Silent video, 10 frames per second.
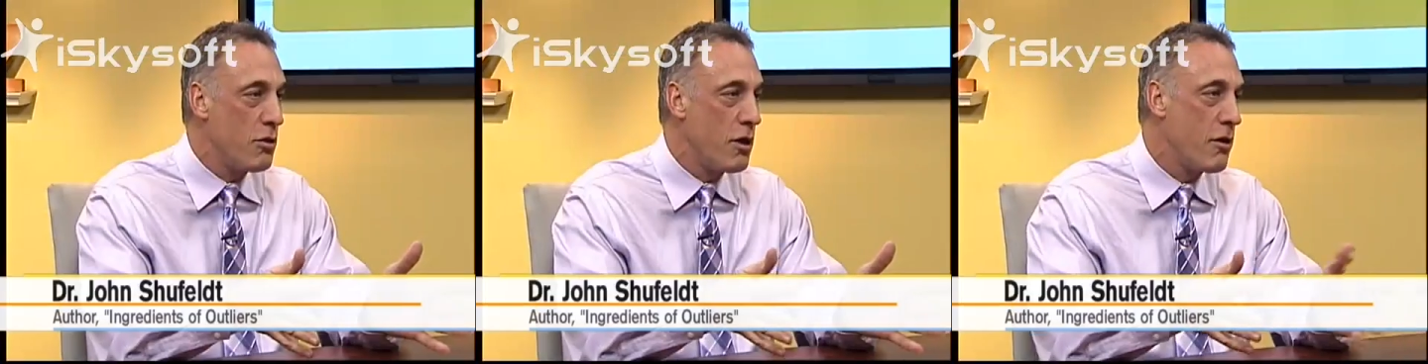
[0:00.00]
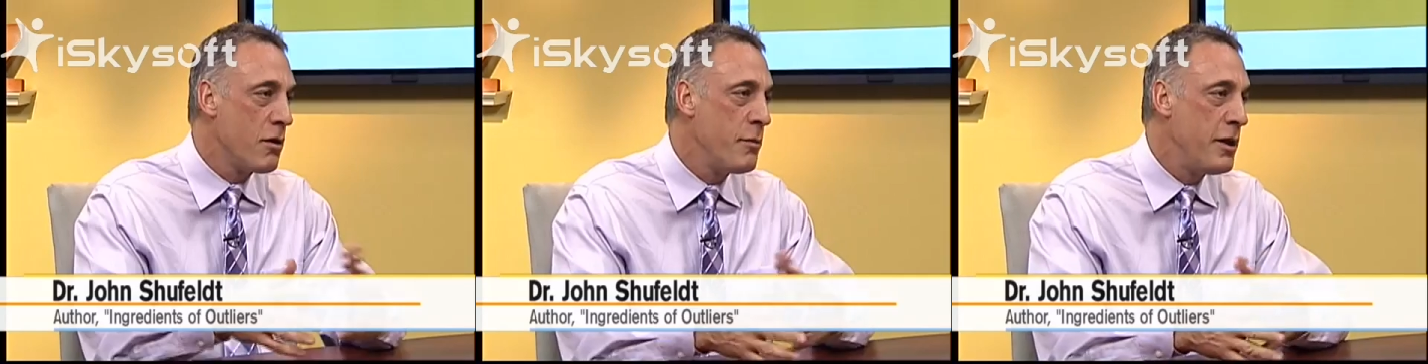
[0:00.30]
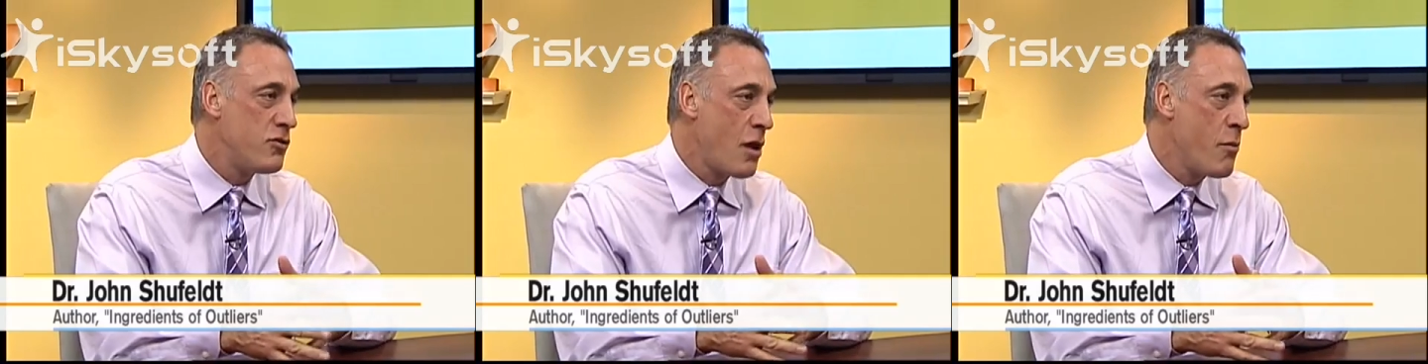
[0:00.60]
outlier. It
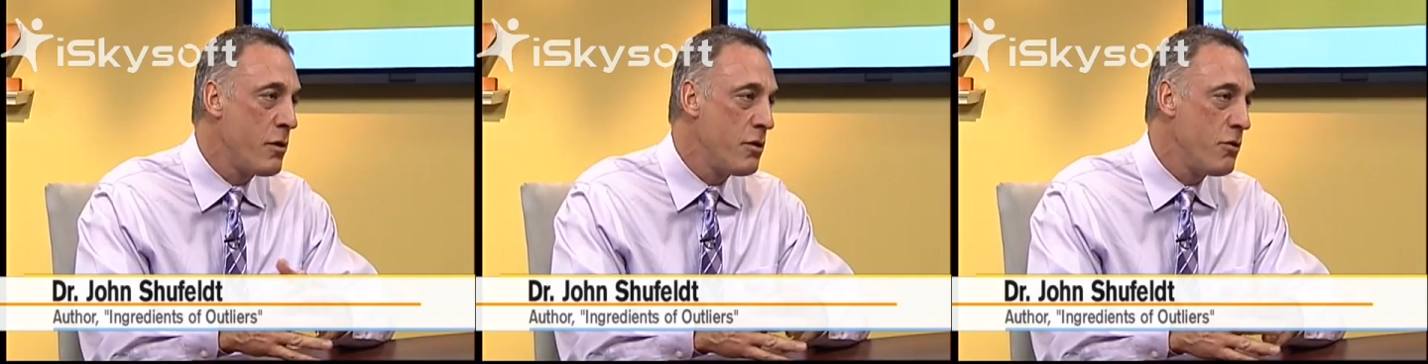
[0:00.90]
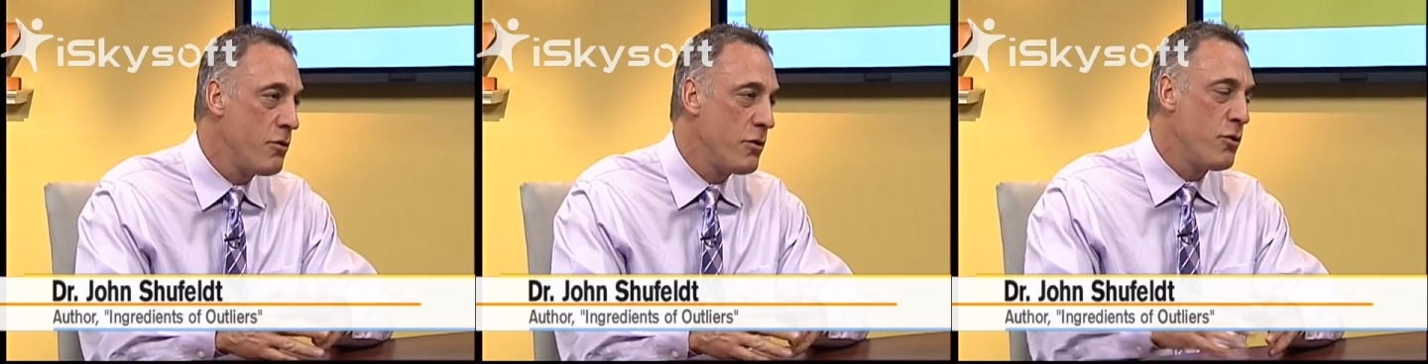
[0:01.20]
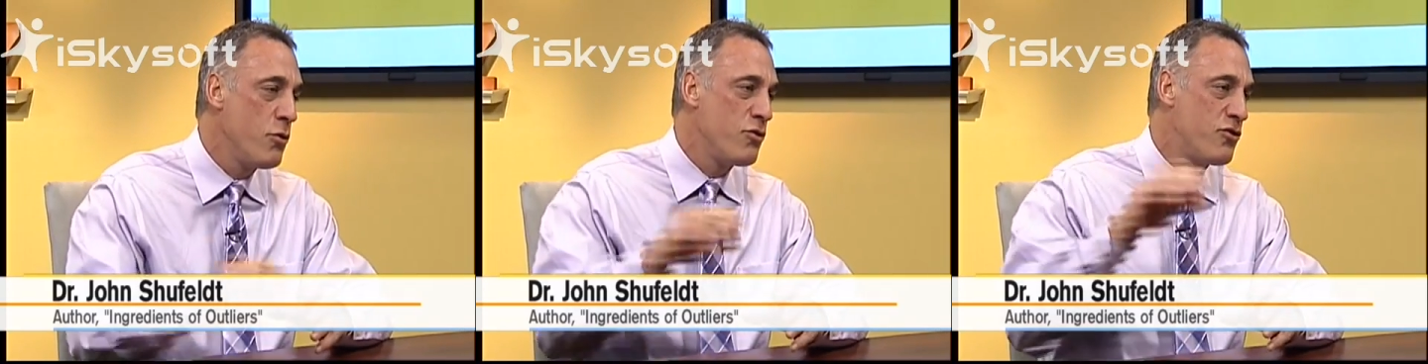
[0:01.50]
means someone
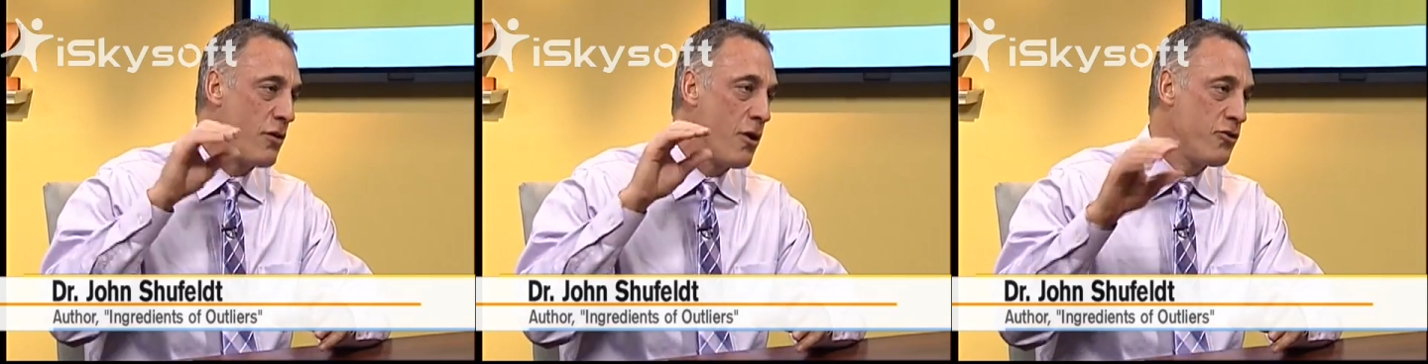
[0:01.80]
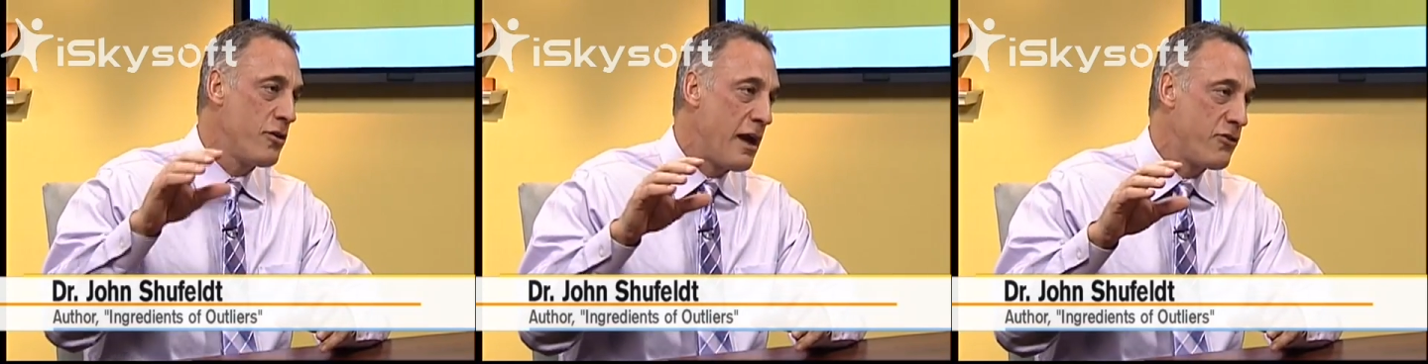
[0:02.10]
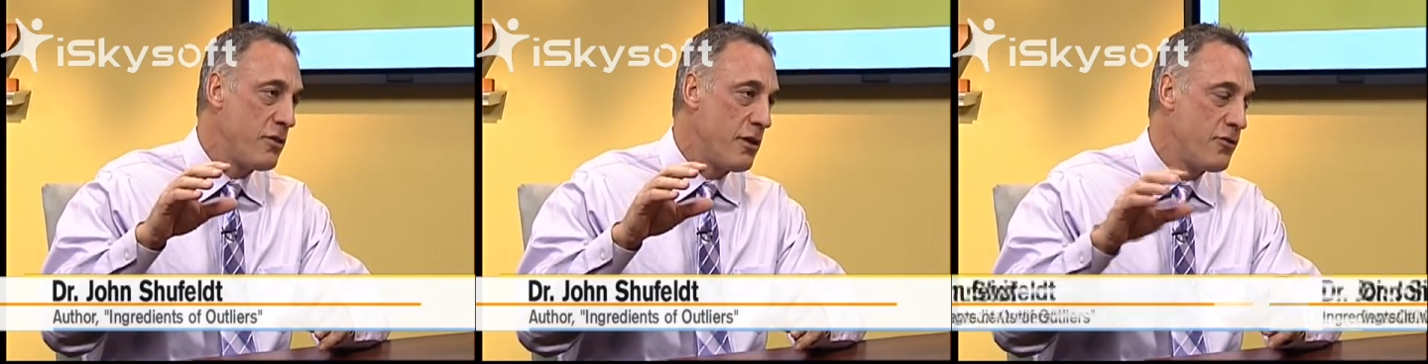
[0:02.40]
who starts at
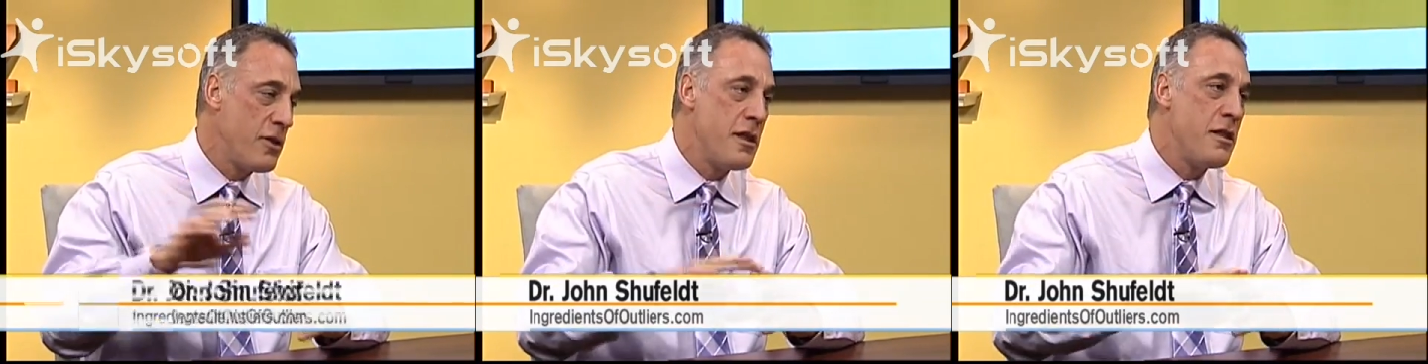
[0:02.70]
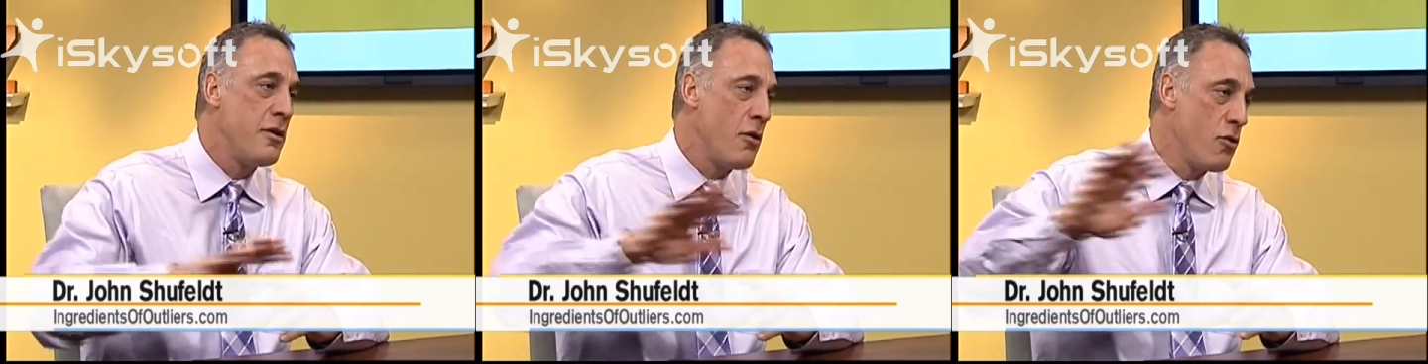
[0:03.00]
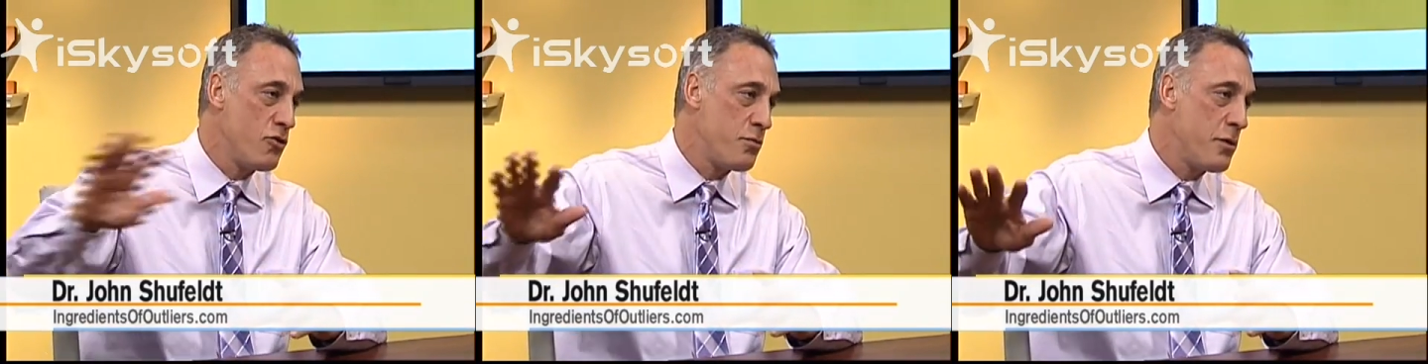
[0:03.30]
excellence and then
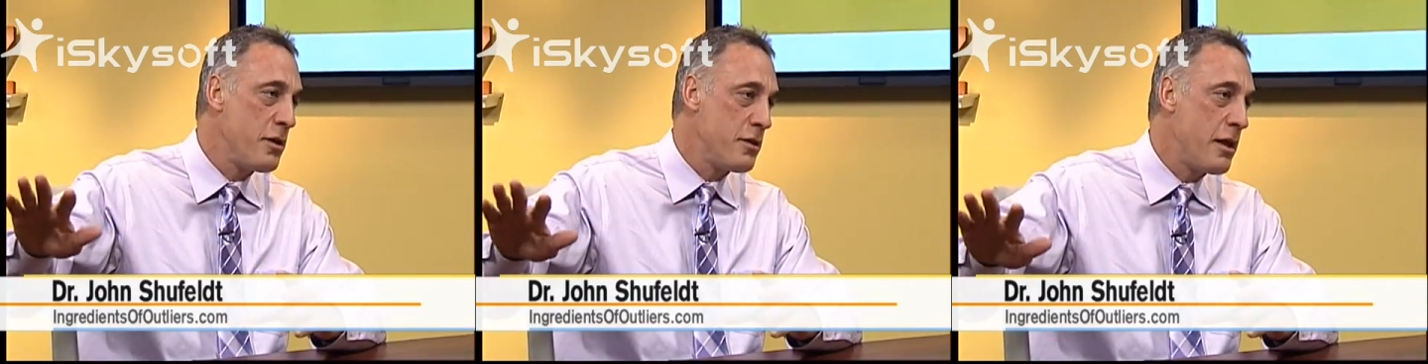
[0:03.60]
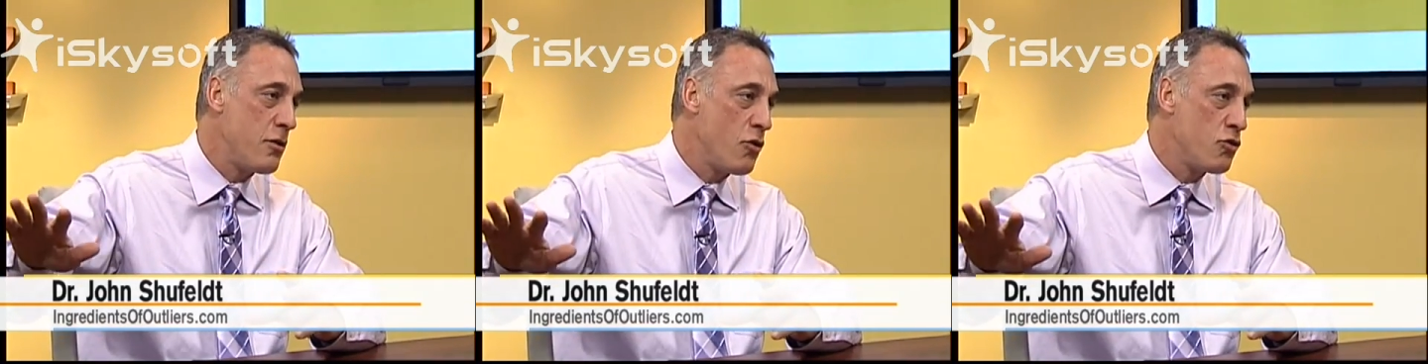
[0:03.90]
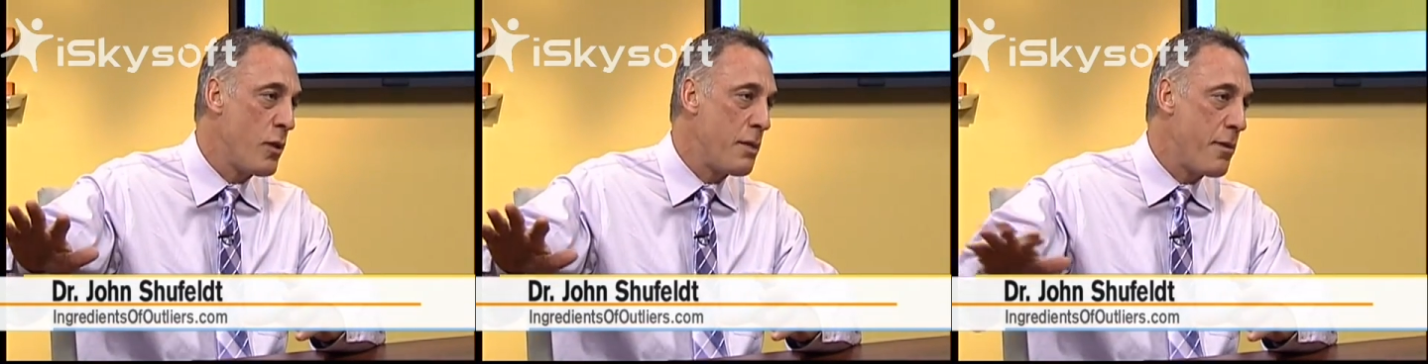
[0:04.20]
goes
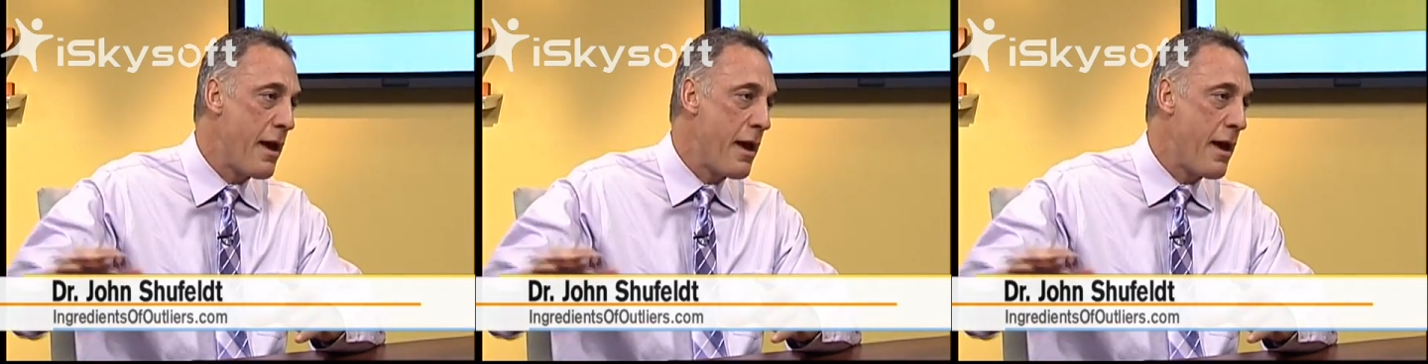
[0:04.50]
way